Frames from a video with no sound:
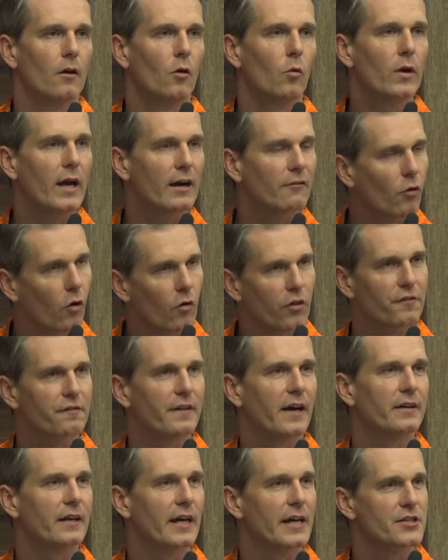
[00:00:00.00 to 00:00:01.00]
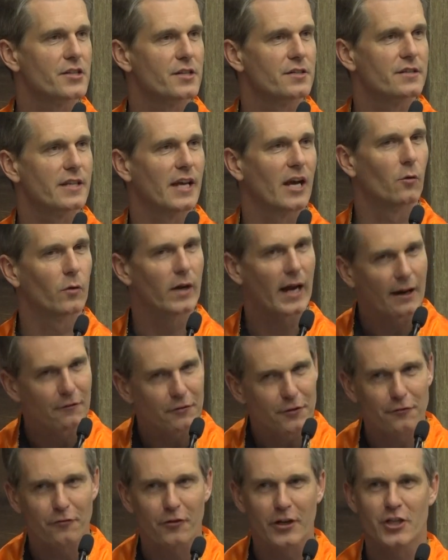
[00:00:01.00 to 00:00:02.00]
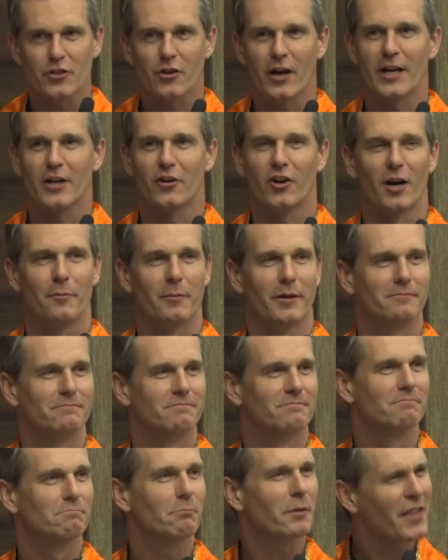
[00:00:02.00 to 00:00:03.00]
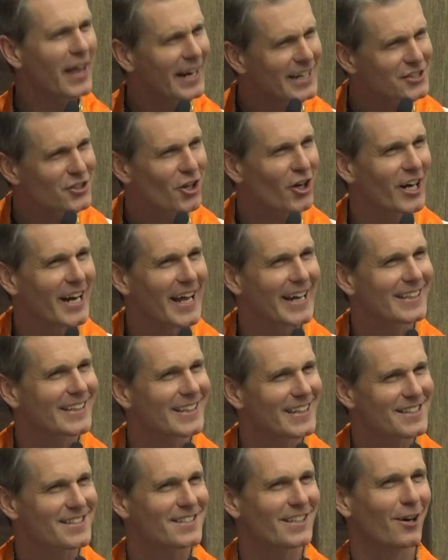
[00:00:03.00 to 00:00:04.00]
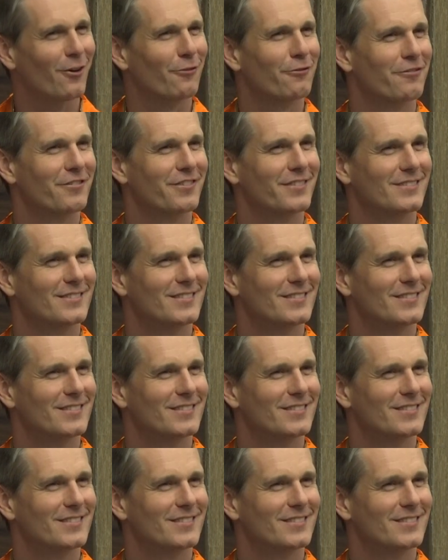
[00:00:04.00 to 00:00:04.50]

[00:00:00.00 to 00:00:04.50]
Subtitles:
We have all the foundations there. We have the free trade agreement. That is not an end in itself.